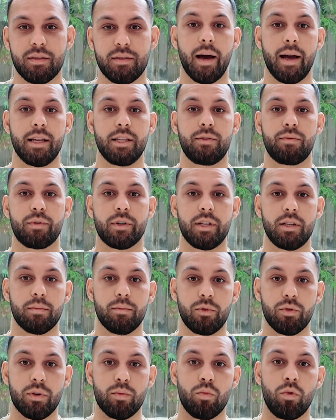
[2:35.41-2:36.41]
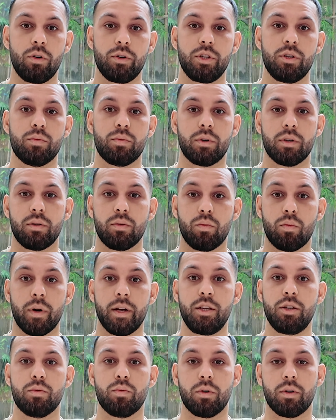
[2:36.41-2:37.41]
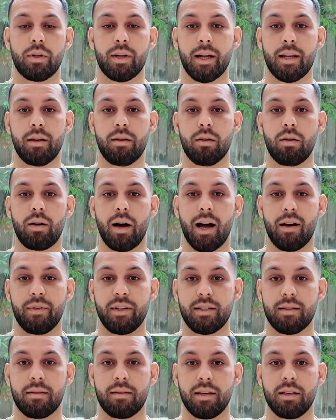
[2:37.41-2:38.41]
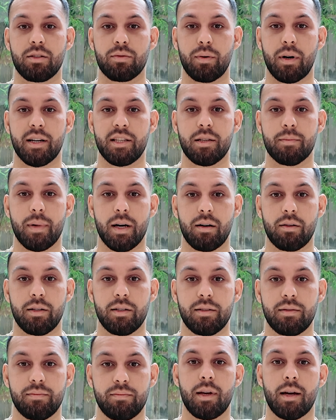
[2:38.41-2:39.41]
That is freedom, doing what you want, when you want, and not having to think twice about it.